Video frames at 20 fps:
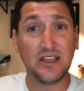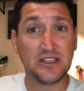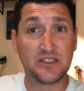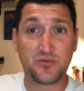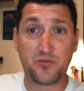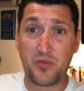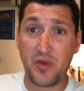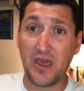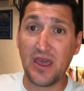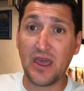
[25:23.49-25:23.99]

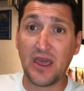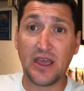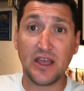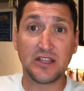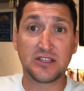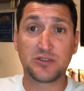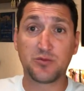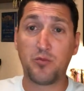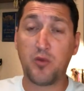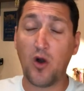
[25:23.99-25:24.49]
it's
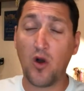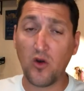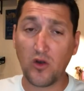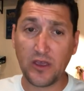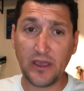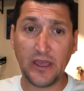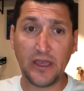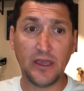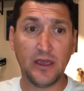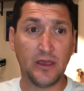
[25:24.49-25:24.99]
big, it's
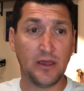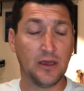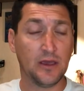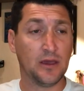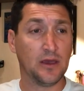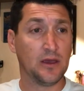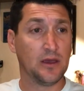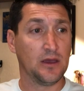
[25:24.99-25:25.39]
bulky,